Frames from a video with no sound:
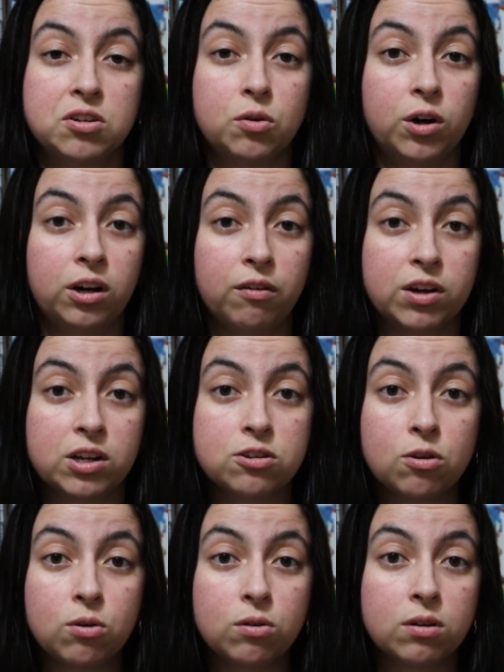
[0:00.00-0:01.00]
the story never gets
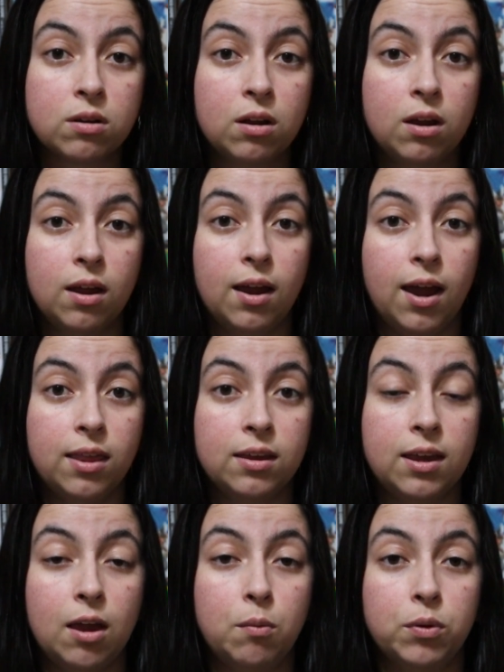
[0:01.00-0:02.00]
old, and
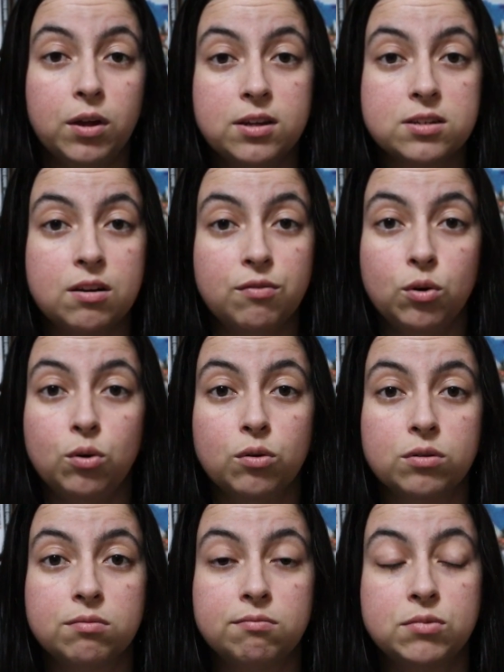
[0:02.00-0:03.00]
the gameplay is never
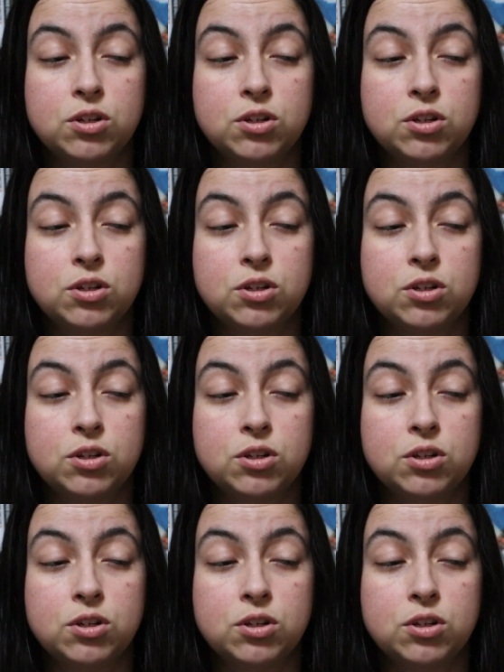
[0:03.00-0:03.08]
old.